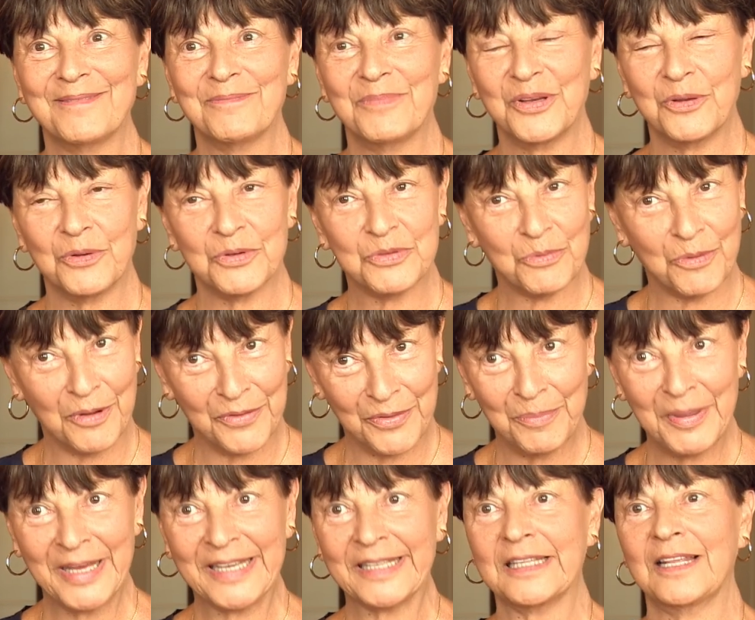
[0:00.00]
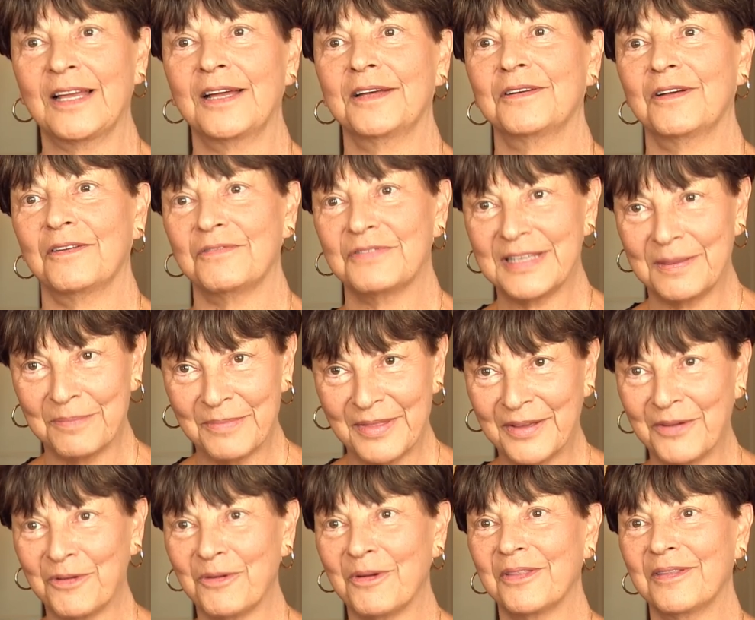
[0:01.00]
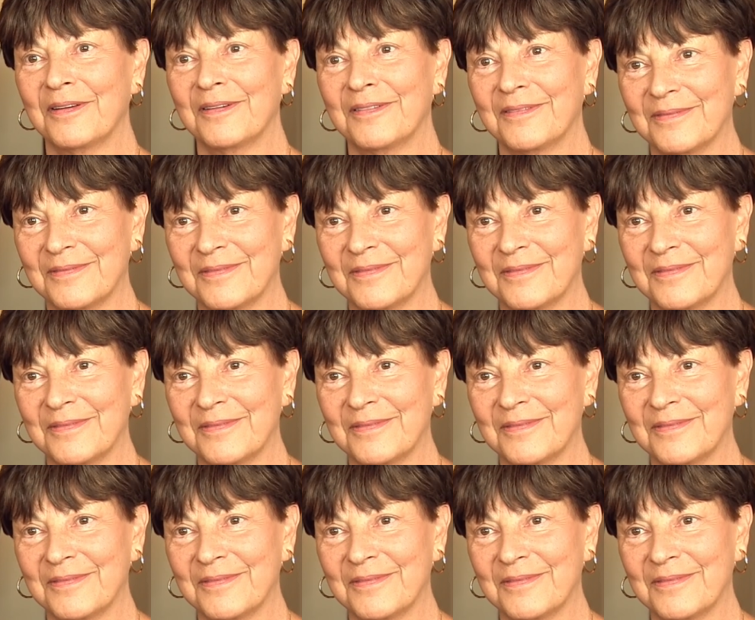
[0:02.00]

because we're on the picket line of something or other.